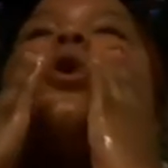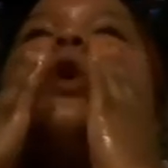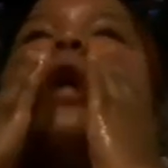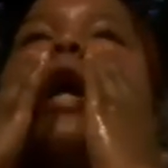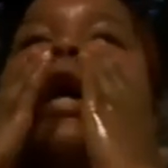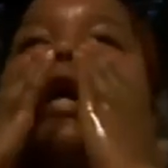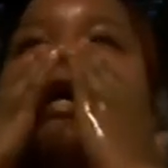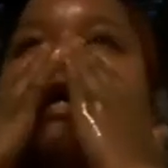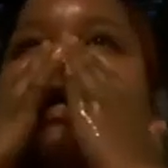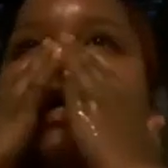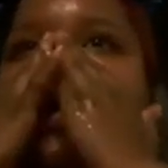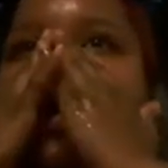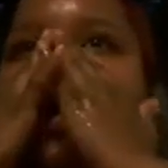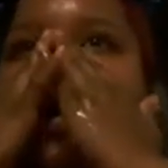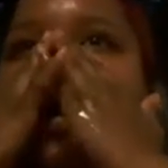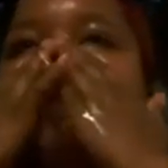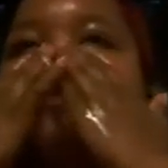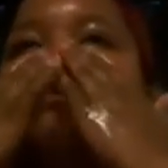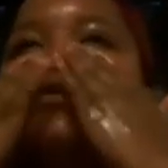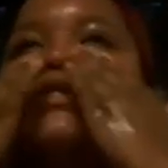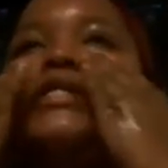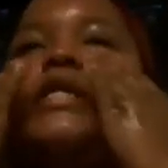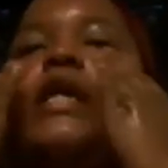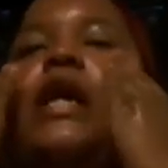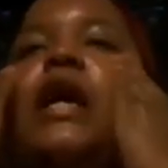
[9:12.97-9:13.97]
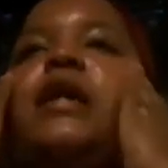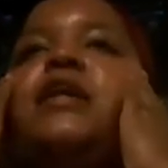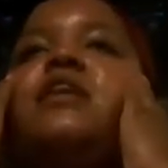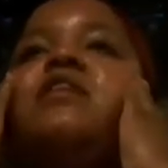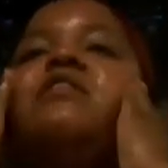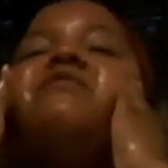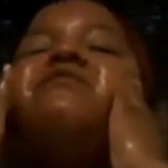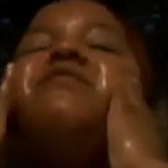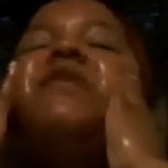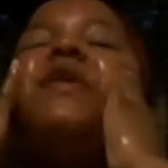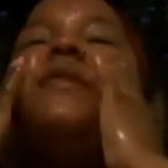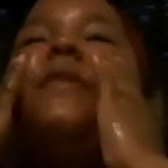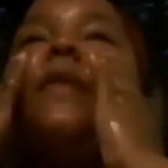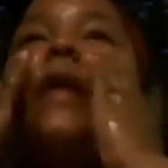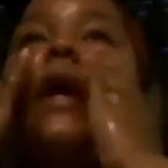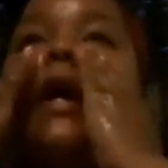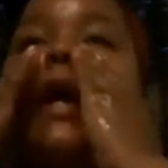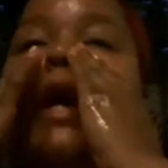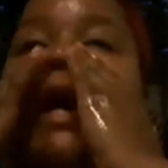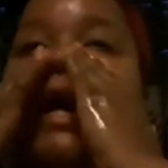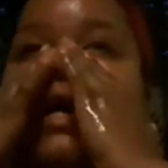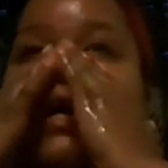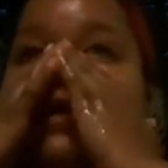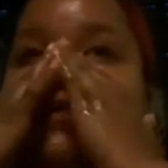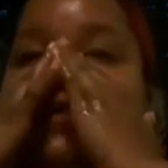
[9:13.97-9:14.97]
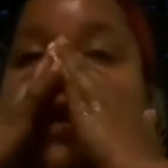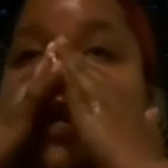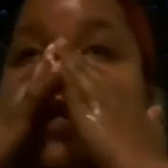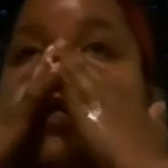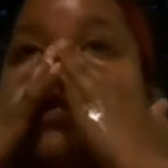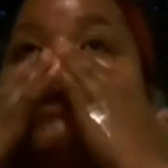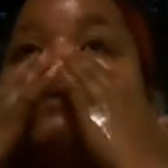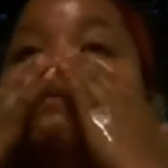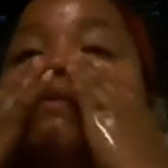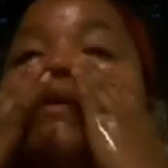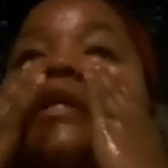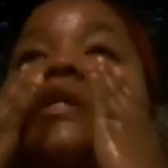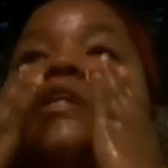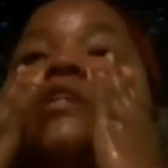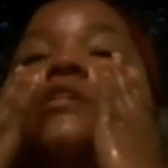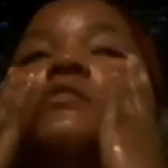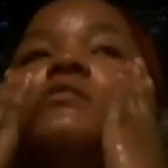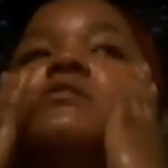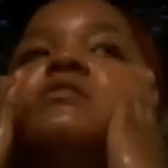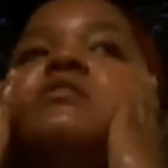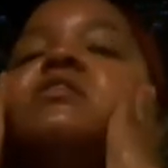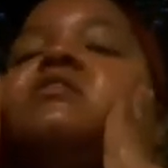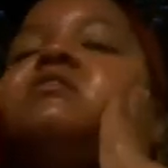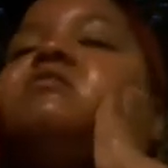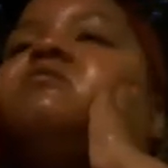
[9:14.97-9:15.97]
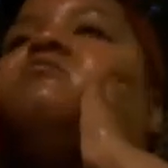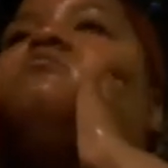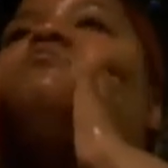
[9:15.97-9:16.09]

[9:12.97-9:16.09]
yeah, I was kind of in that kind of headspace, and